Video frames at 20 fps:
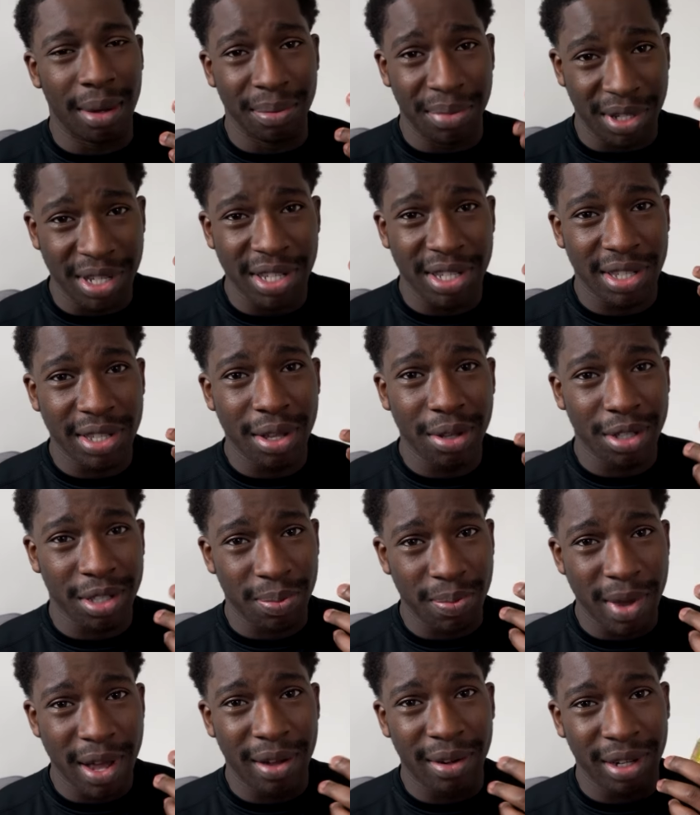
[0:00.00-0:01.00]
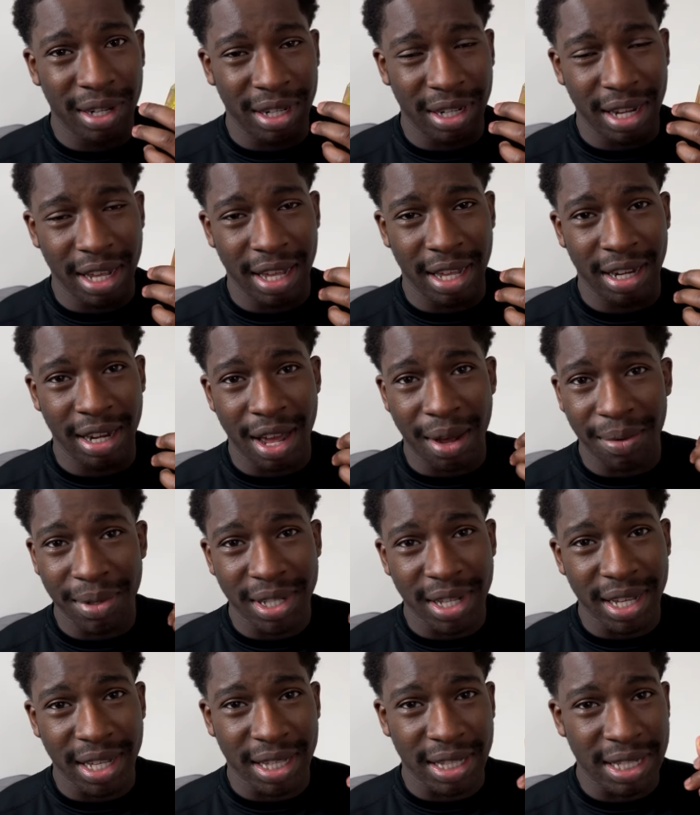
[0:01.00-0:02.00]
She still smelled it, and that
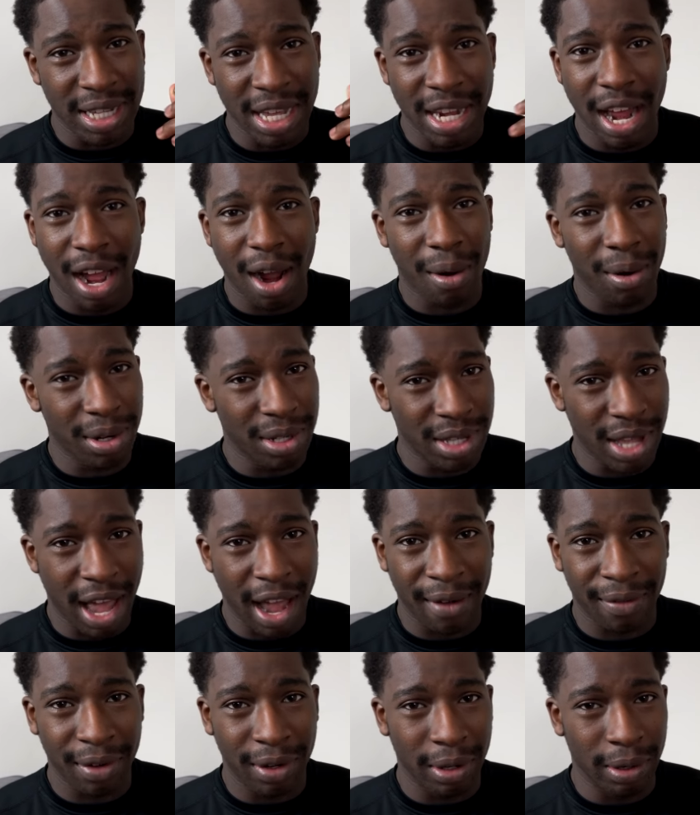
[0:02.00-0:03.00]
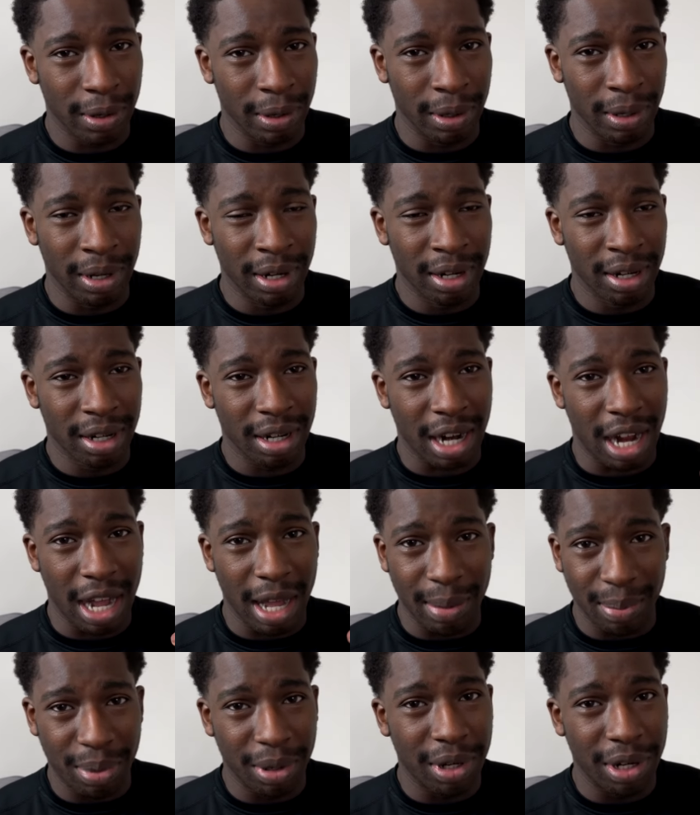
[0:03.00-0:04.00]
was like 10 hours after I
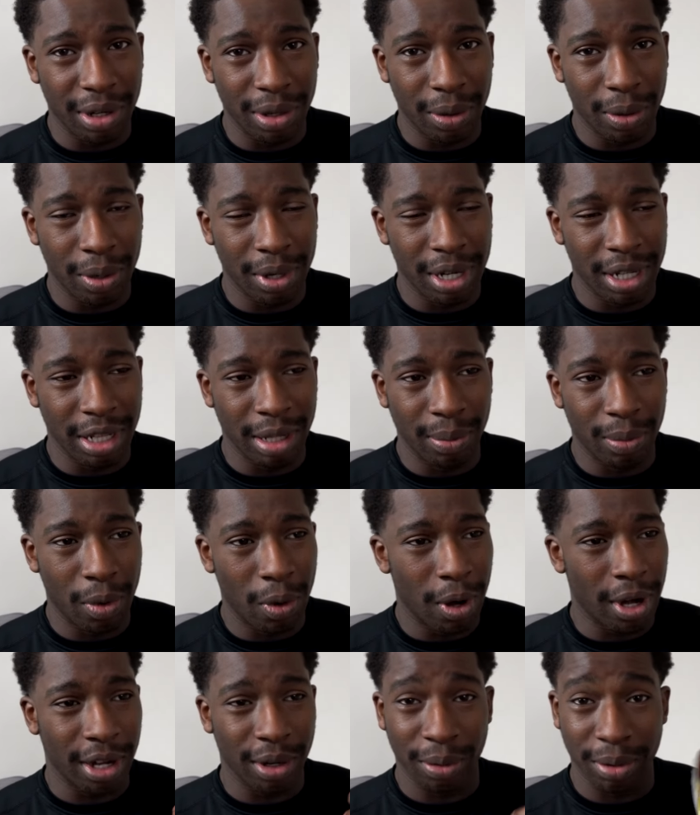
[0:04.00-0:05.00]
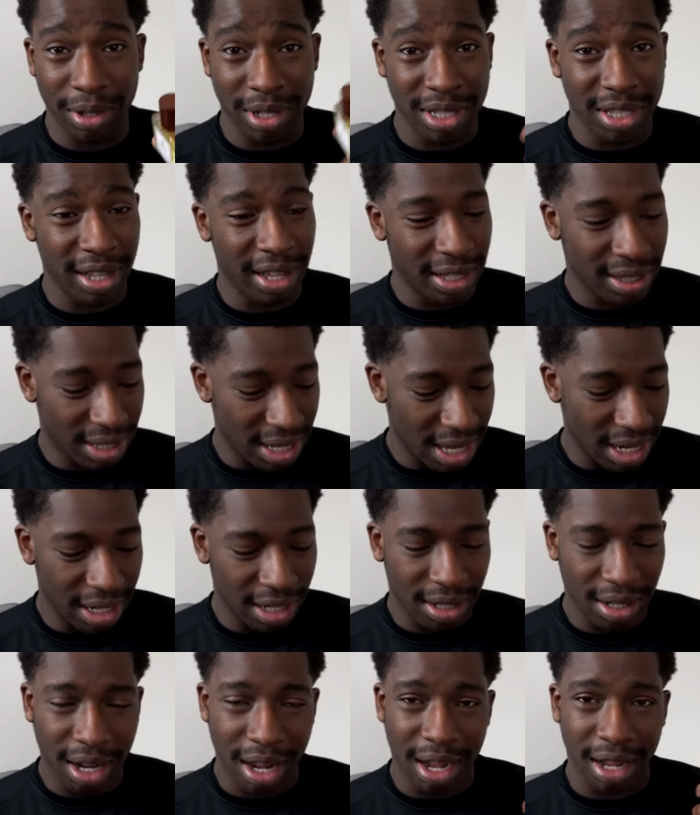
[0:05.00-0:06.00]
had put it on in the morning, which is like 10
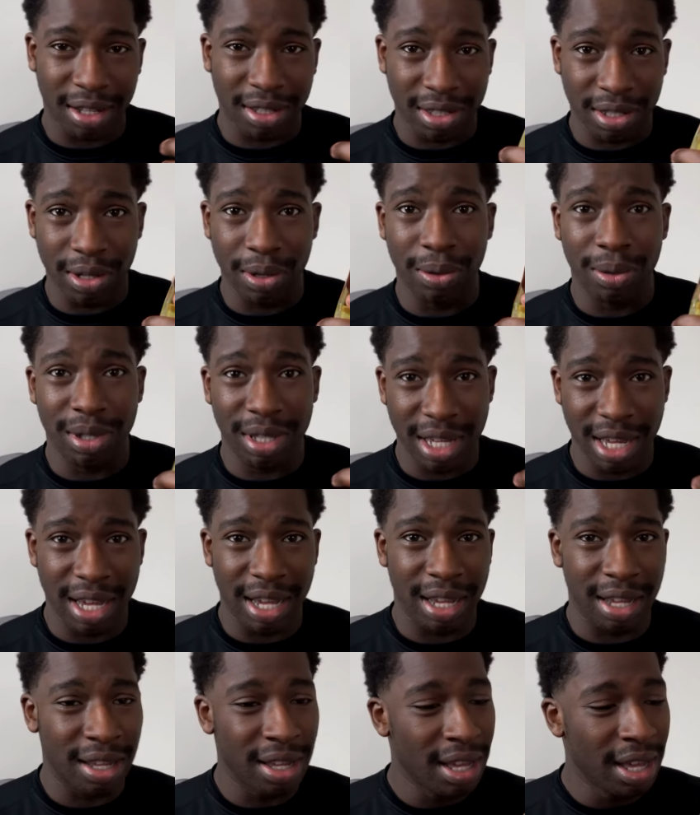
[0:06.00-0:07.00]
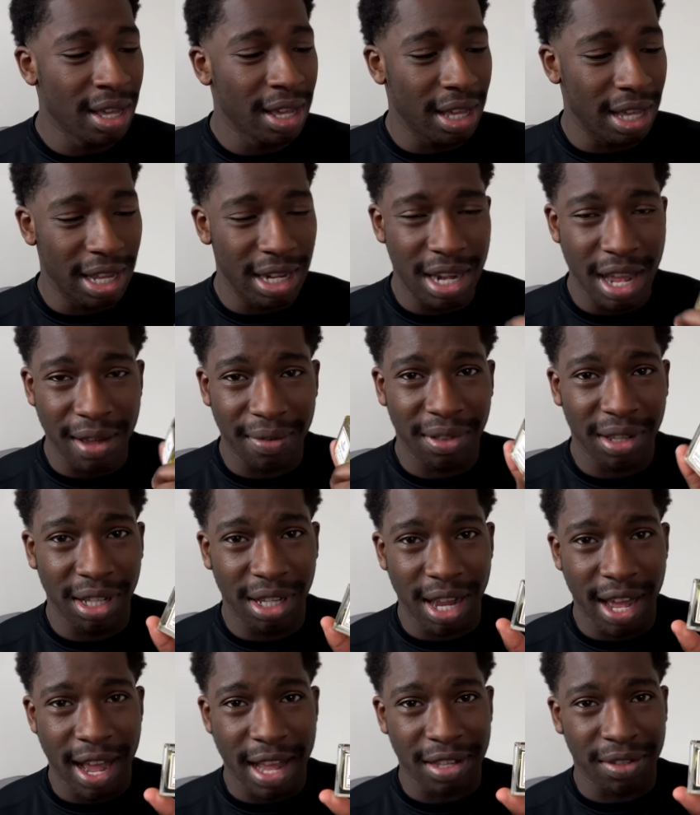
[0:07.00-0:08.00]
o'clock. So yeah, it
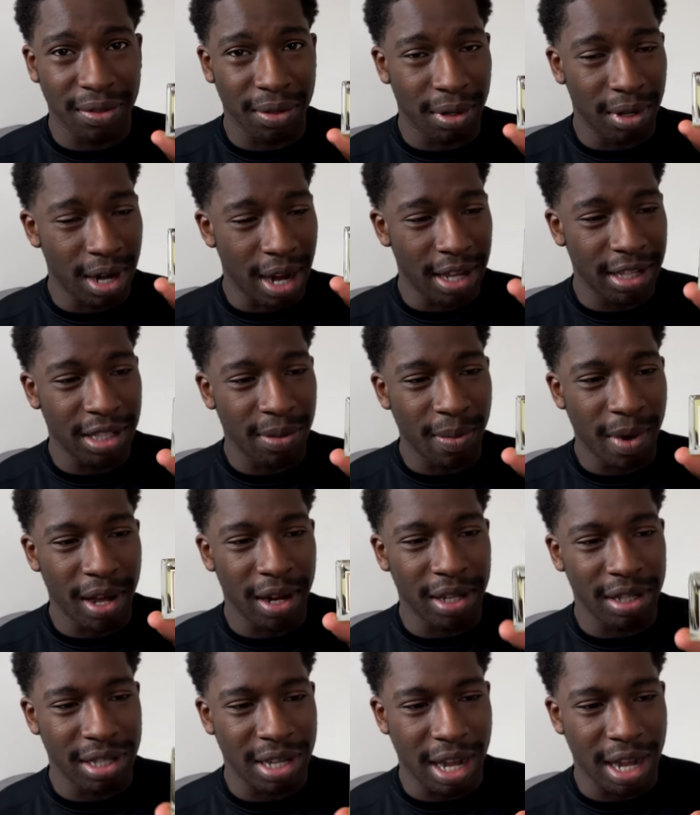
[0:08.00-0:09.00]
definitely lasts for a nice amount of